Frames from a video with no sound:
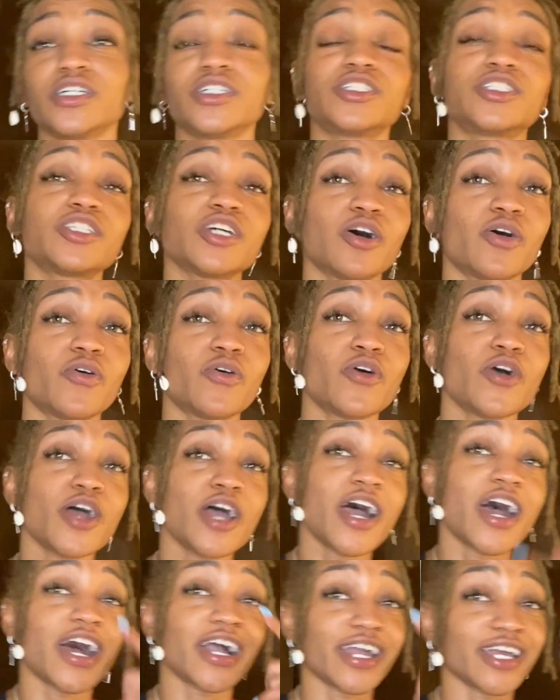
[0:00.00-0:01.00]
So
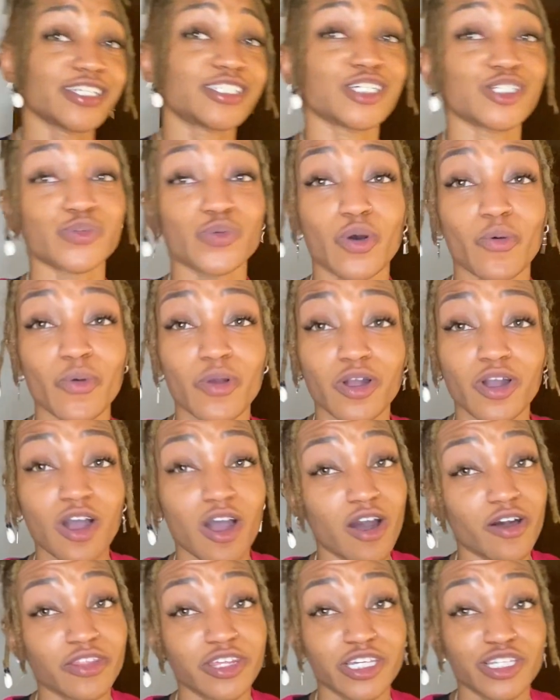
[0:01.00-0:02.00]
I guess that's what we'll
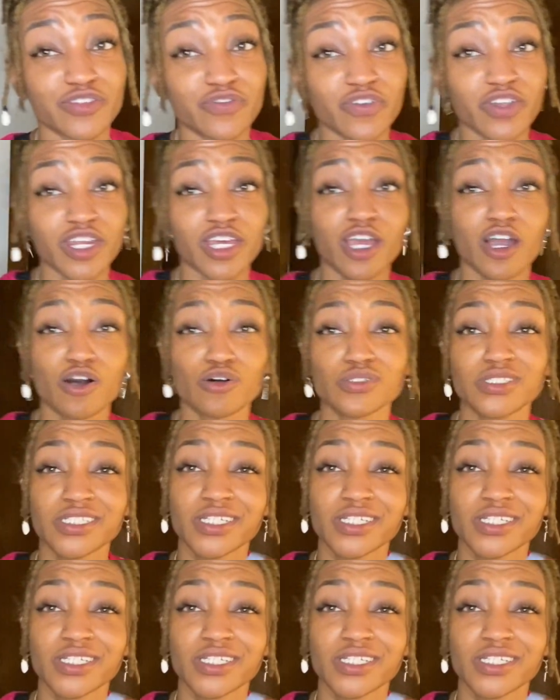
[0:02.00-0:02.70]
call these videos,